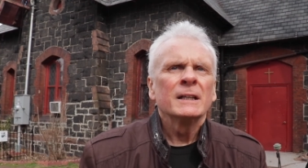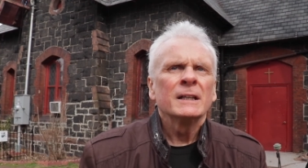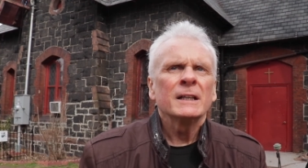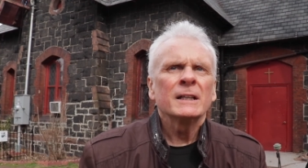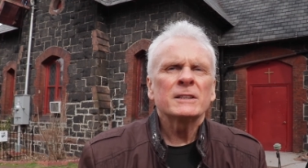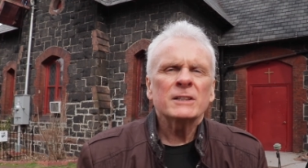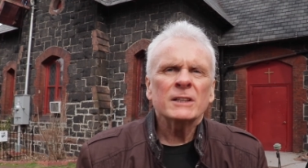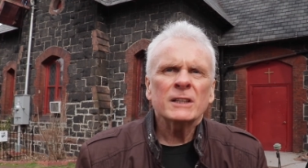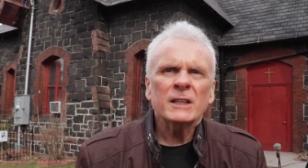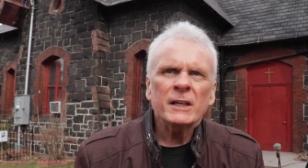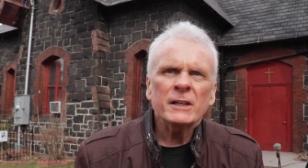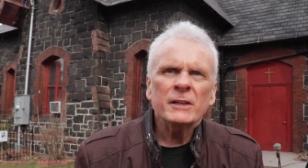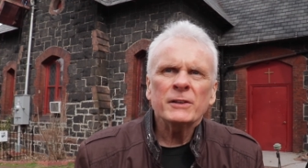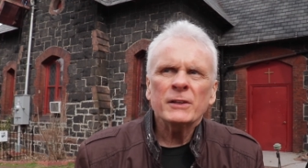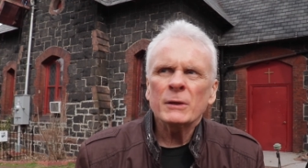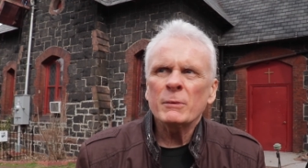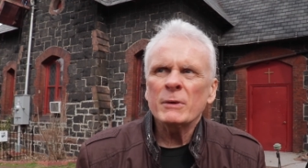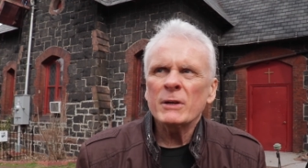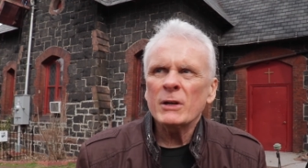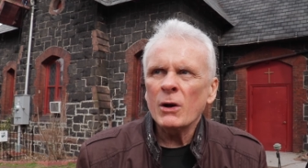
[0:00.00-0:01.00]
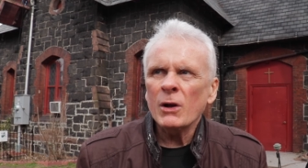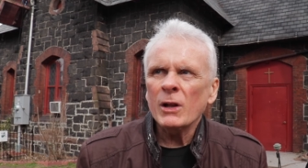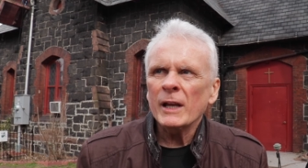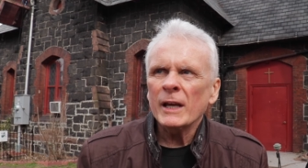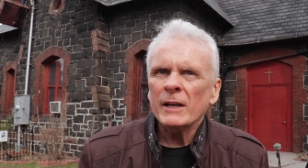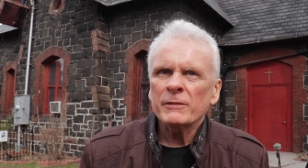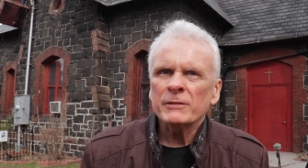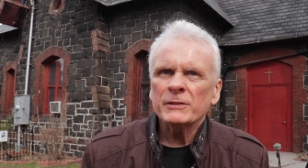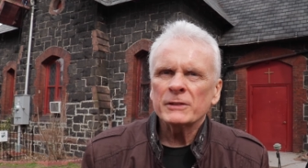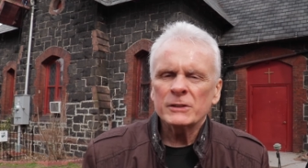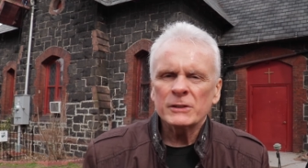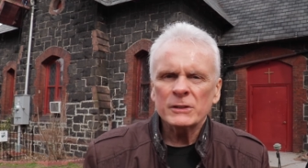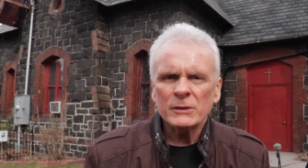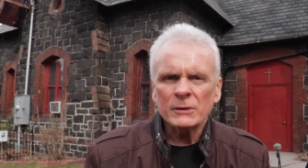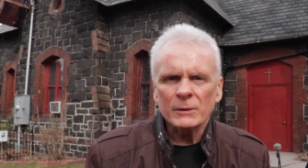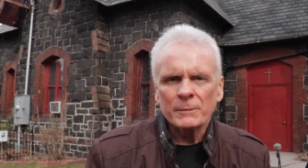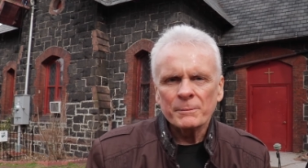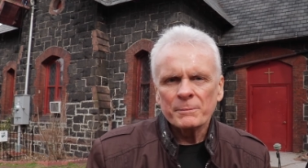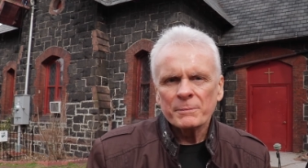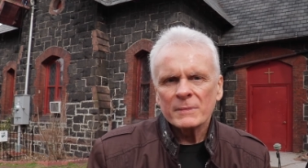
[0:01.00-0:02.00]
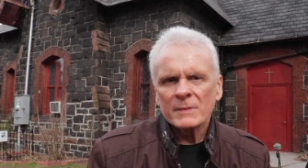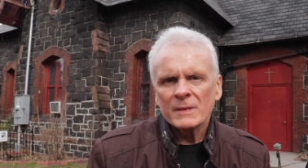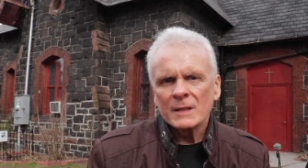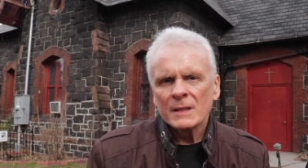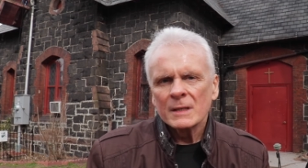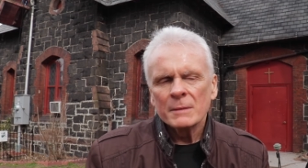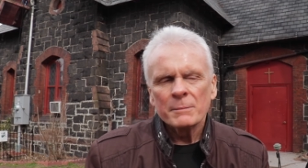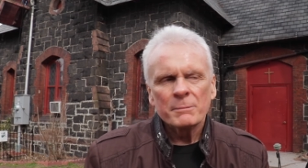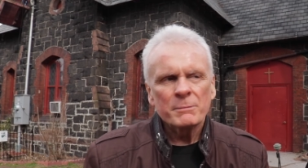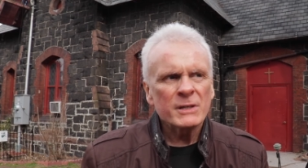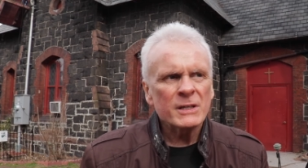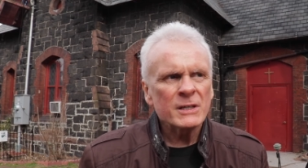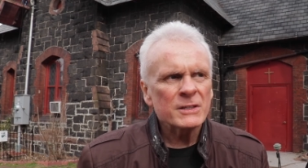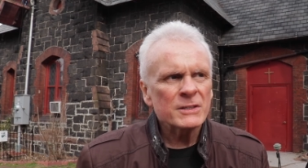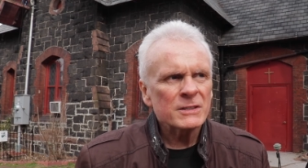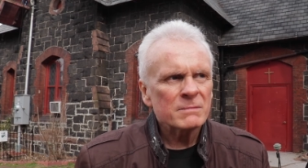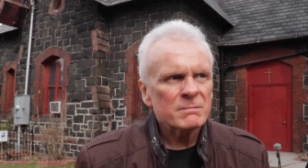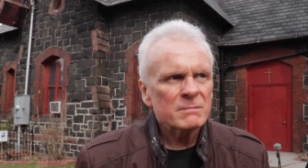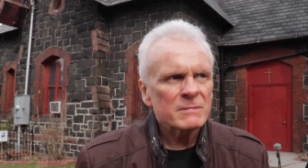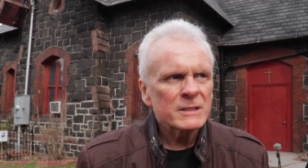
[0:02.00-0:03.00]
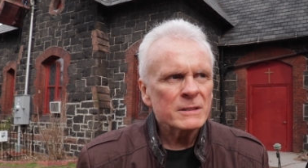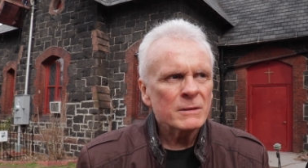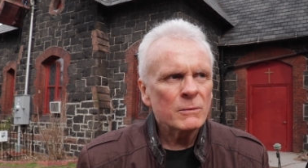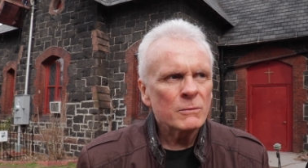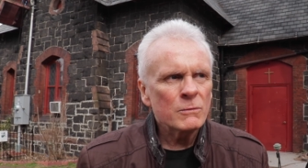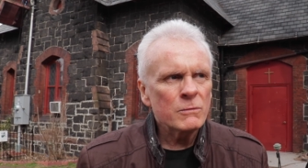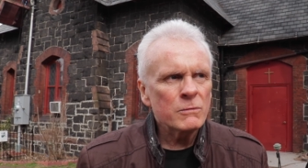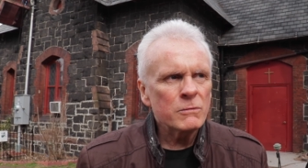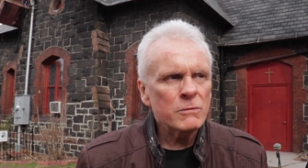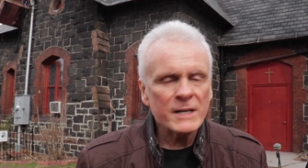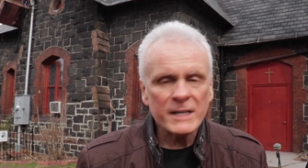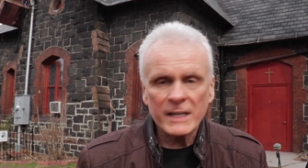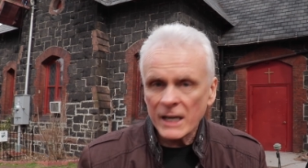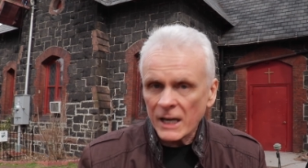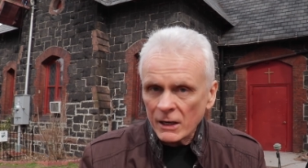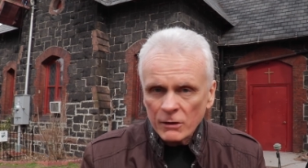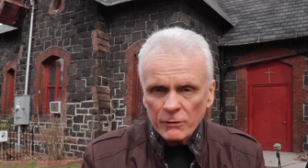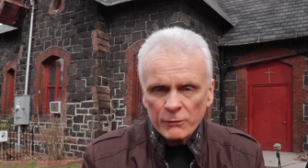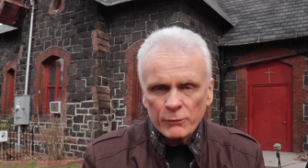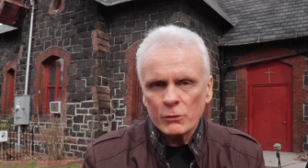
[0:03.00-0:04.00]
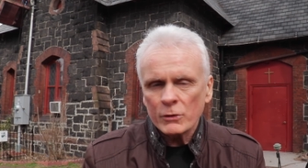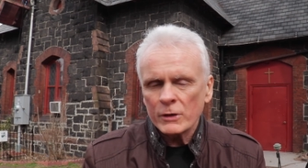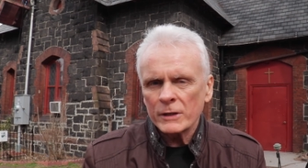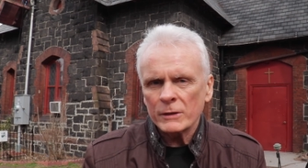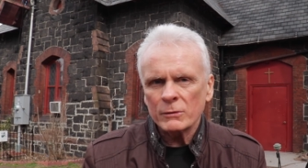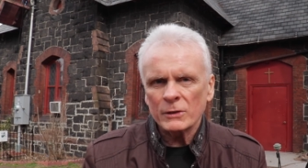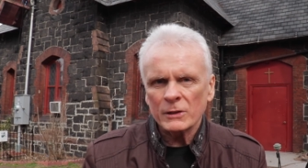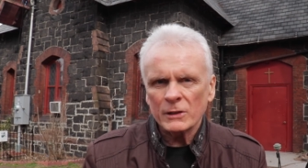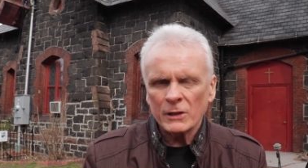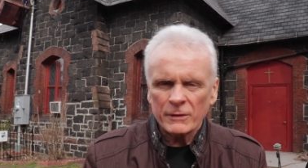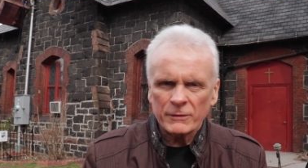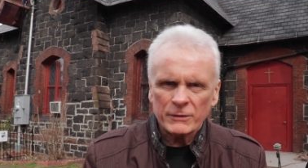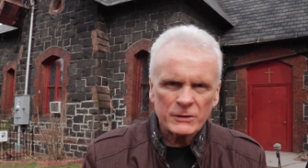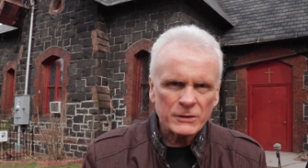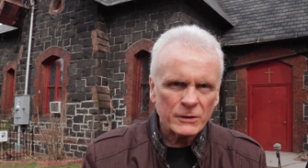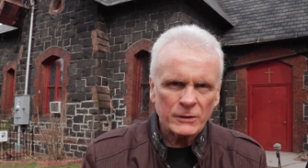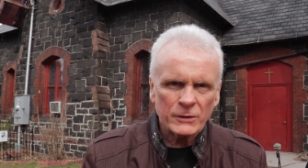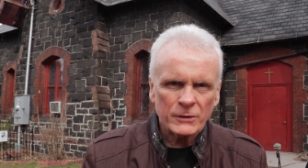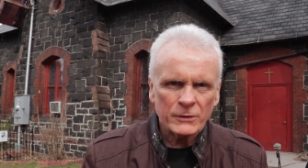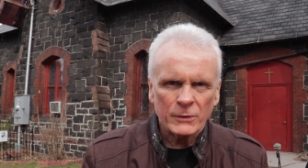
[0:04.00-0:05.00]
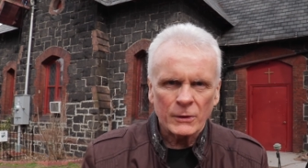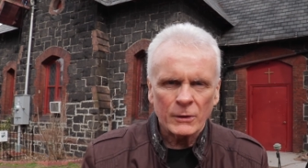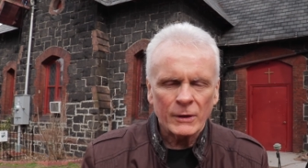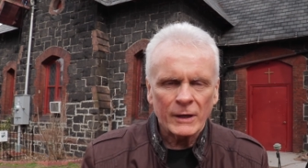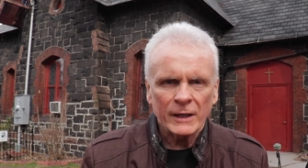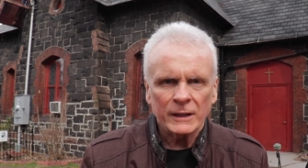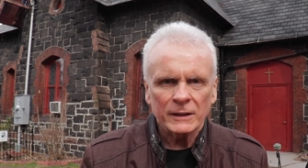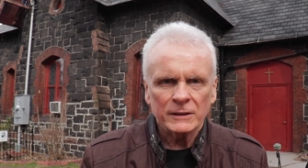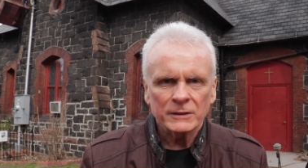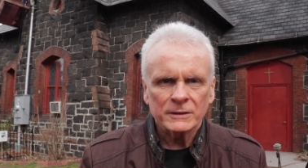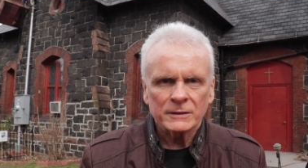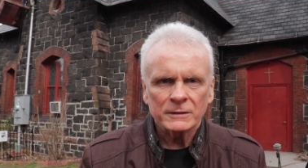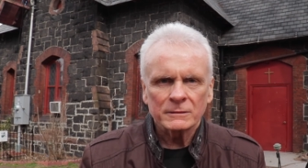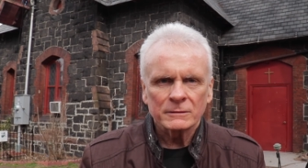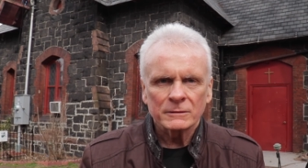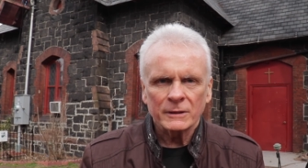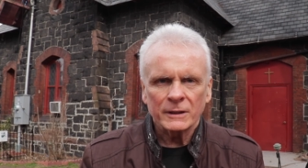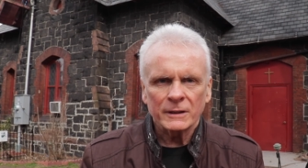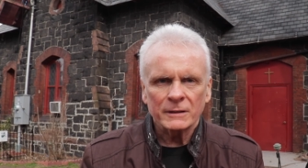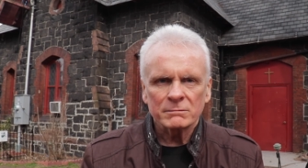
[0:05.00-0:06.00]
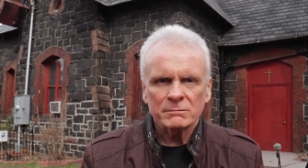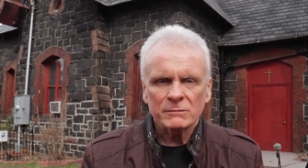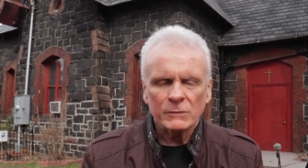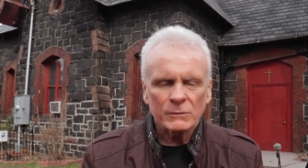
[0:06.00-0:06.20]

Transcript: It's the kind of thing we all have to do, because we can't avoid what life is going to throw at us, right?